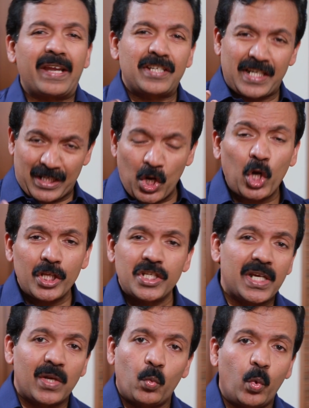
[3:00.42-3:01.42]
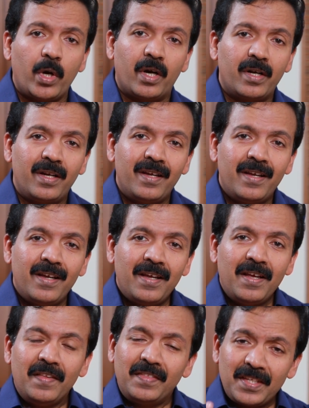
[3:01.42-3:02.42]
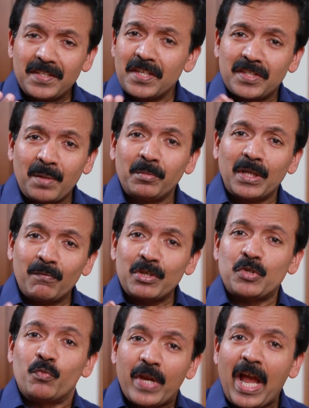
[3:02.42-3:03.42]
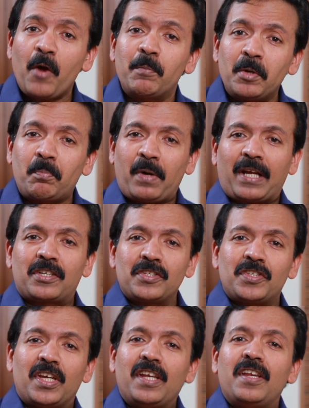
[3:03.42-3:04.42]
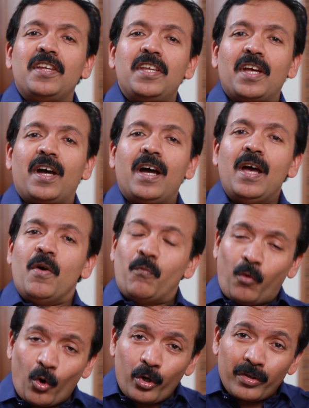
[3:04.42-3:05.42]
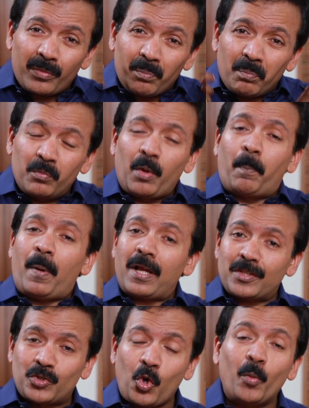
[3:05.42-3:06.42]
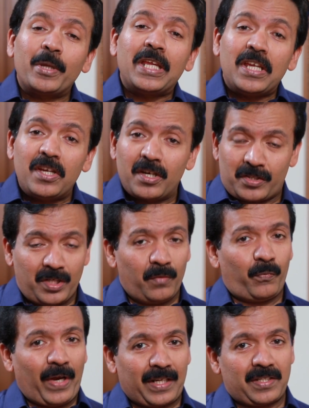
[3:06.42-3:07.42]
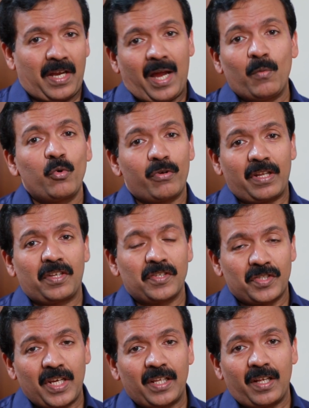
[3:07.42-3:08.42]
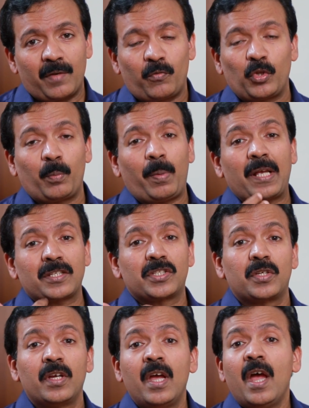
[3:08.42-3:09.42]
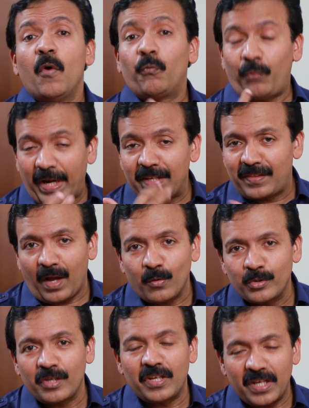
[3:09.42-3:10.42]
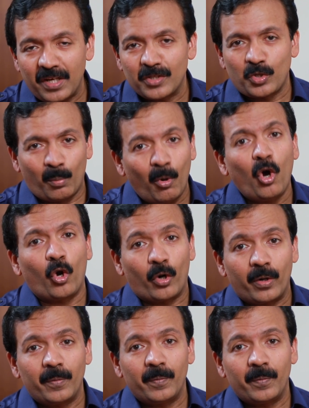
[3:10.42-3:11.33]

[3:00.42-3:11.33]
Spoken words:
and technological word, this is something which we have been practicing in India for the past so many years. In fact, I would rather say that for the past 5,000 years or more.